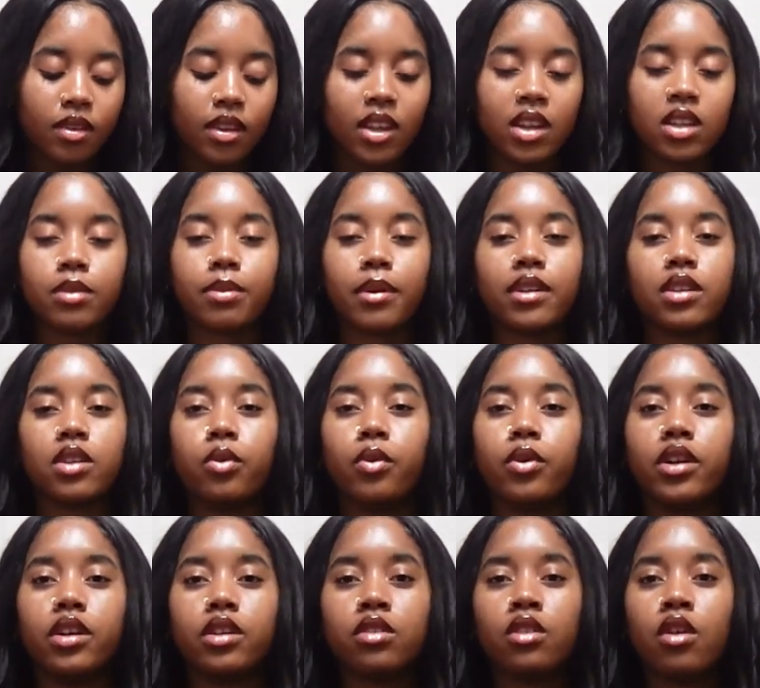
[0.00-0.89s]
Especially
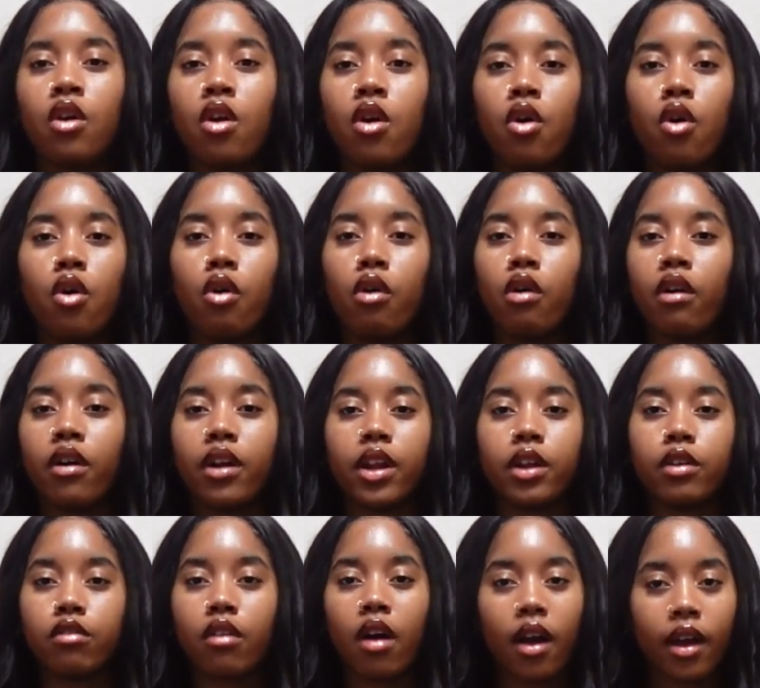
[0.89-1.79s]
when it's already
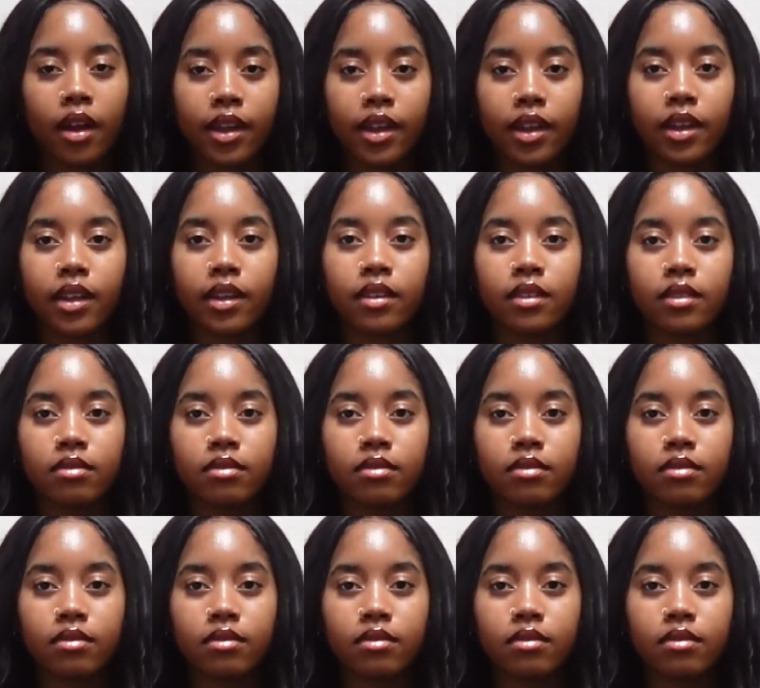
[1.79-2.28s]
rocky